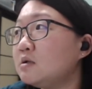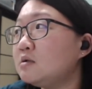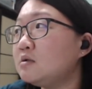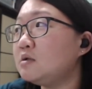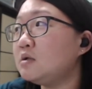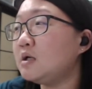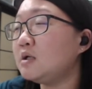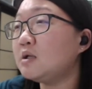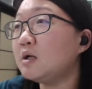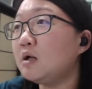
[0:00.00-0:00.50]

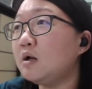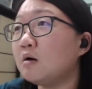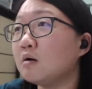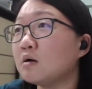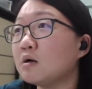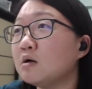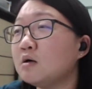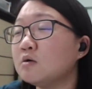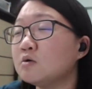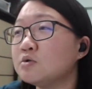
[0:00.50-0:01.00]
data
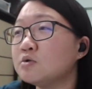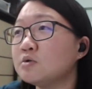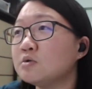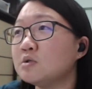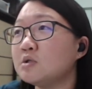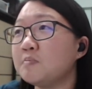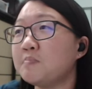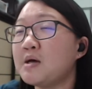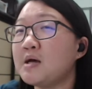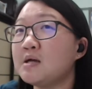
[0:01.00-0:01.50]
logger also
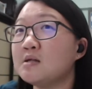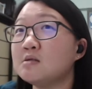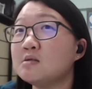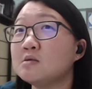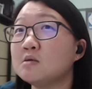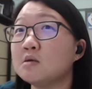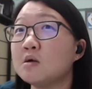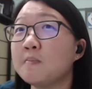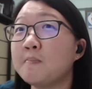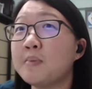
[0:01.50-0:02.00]
depends
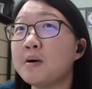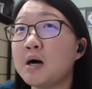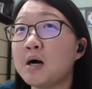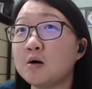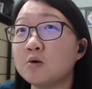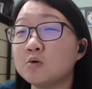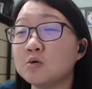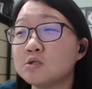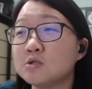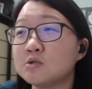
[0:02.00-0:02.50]
on a
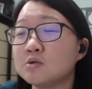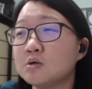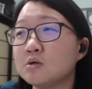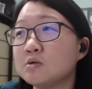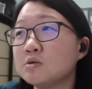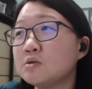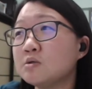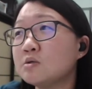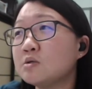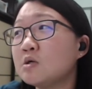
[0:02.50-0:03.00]
power source.
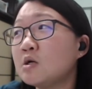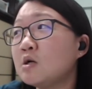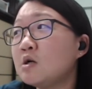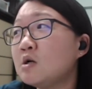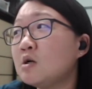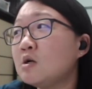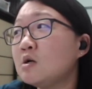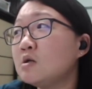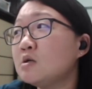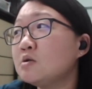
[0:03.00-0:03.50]

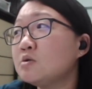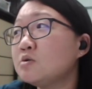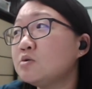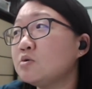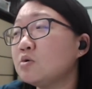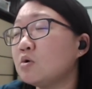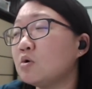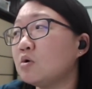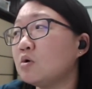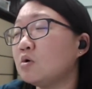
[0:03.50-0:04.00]

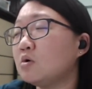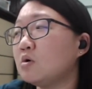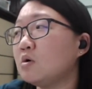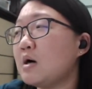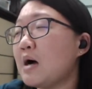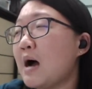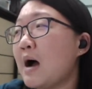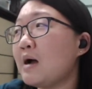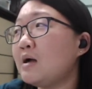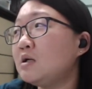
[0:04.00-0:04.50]
So
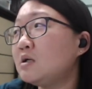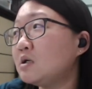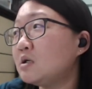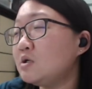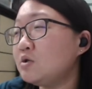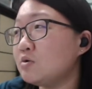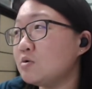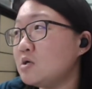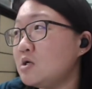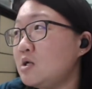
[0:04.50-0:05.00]
either
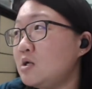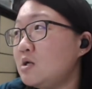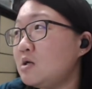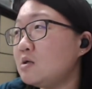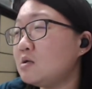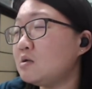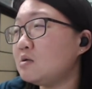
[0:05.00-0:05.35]
you need